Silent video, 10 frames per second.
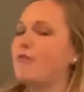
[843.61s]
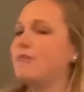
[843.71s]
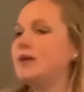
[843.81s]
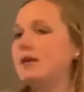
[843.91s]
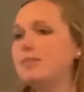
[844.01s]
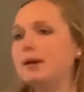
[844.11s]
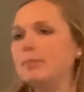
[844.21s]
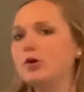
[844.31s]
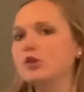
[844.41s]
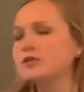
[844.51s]
many
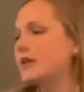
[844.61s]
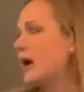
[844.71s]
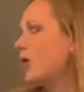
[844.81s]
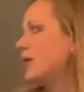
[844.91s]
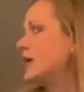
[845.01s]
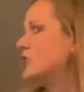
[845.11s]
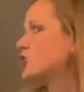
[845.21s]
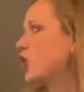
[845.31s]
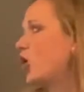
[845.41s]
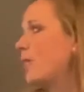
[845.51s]
members, and how
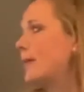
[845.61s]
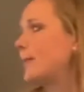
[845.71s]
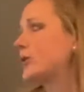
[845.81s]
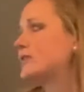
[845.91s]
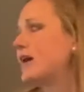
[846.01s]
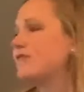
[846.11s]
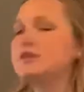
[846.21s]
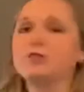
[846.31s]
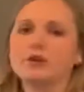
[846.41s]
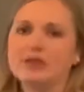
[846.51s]
all members have
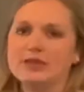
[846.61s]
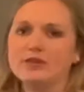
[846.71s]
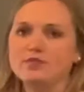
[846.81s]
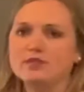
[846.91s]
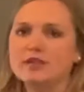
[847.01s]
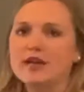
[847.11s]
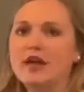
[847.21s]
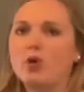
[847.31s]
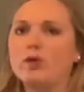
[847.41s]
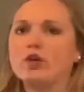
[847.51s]
different gifts,
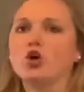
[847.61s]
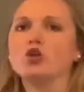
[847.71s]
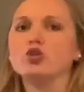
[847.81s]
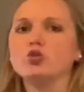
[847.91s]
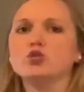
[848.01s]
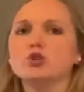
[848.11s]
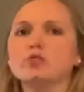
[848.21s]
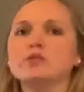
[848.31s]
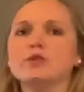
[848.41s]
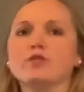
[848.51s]
and we can all use
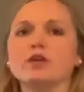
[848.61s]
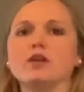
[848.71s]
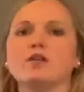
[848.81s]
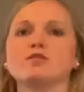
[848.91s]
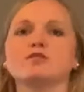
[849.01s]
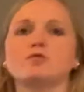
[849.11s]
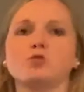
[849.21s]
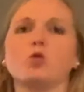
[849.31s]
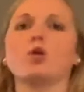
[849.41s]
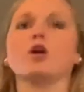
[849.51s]
those different gifts
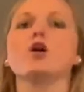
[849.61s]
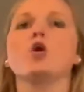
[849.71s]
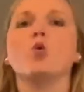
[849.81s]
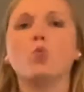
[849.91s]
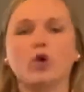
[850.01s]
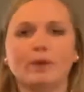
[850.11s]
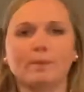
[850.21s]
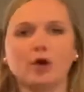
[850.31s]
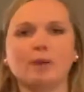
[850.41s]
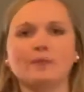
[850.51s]
for one
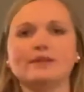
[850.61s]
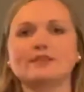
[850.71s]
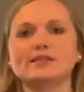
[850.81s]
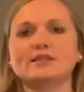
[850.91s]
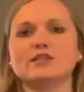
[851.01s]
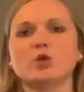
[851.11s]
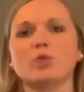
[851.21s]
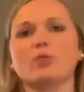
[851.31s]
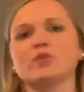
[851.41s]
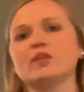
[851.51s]
purpose. And so
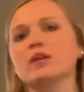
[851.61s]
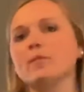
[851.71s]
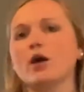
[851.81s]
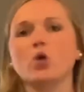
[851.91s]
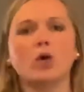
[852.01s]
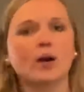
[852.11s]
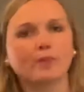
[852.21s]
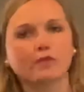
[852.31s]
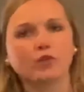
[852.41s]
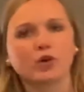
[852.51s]
when we're thinking about
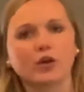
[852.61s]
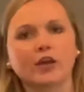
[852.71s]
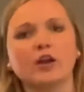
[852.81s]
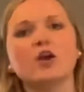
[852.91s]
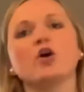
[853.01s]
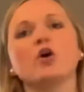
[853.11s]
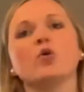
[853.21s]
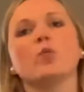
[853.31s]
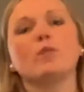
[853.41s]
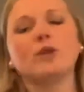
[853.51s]
cooperative learning,
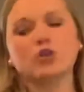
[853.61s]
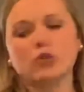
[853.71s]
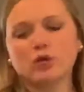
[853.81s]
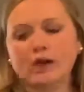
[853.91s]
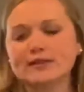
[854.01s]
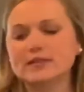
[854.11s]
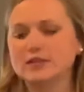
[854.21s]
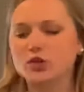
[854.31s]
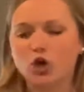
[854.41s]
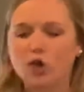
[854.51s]
when we utilize
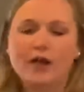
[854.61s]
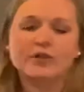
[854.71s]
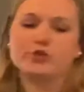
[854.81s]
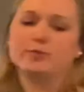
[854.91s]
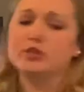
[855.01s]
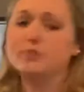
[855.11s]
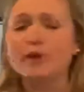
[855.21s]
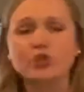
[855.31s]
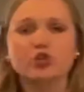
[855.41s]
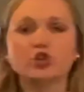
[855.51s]
this in our classrooms,
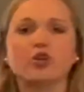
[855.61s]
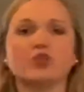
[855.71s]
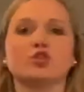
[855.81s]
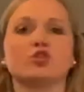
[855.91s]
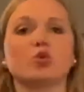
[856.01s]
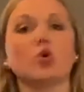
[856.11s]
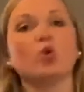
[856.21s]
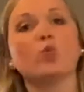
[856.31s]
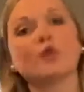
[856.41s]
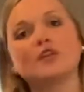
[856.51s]
especially in a Christian
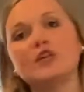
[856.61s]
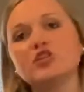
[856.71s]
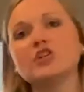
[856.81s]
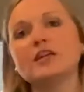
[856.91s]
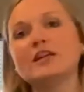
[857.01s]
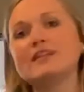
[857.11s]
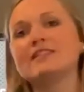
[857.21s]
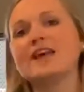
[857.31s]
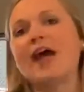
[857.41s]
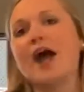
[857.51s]
school, we're teaching kids
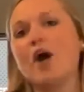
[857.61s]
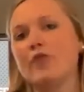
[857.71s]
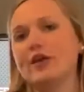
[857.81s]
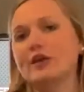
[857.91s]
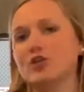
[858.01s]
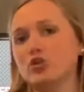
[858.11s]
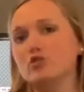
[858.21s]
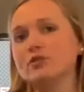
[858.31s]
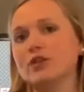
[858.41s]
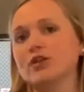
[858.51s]
how they can
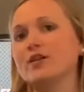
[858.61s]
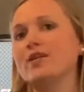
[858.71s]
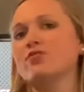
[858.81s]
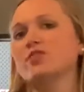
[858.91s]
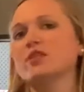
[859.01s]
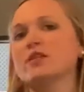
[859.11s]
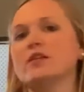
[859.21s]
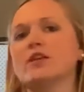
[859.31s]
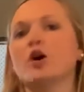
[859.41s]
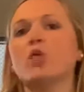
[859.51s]
use their gifts
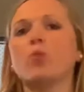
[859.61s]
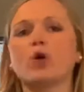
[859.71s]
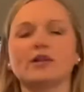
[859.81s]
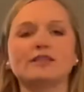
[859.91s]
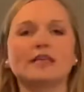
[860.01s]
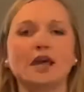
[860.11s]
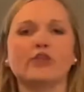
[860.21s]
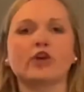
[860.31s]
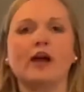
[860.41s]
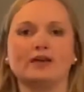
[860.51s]
to help work
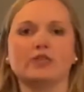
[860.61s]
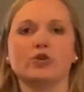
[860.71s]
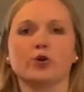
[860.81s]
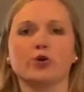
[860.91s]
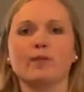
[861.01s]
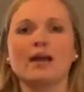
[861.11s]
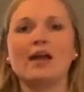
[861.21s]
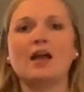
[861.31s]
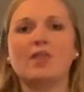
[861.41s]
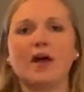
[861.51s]
together as a group.
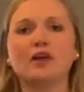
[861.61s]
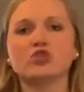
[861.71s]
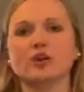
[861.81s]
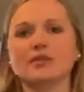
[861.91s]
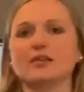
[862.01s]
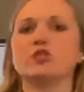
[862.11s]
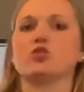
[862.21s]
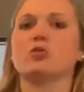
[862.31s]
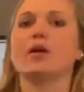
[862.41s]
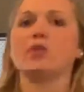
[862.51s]
And that translates
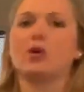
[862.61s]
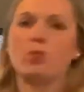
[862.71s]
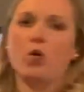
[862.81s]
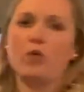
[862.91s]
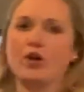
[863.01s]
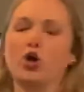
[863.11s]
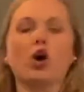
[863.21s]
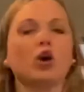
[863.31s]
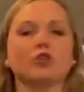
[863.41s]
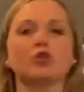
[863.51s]
directly in what we are
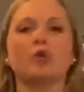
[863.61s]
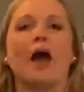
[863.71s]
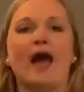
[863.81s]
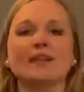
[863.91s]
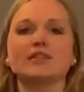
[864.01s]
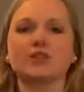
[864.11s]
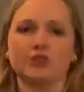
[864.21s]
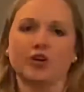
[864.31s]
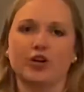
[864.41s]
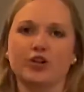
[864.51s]
called to do as the
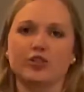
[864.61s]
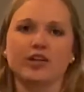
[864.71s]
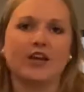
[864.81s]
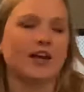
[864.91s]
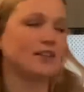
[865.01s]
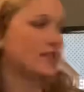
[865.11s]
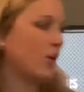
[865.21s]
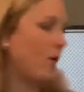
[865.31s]
church. And so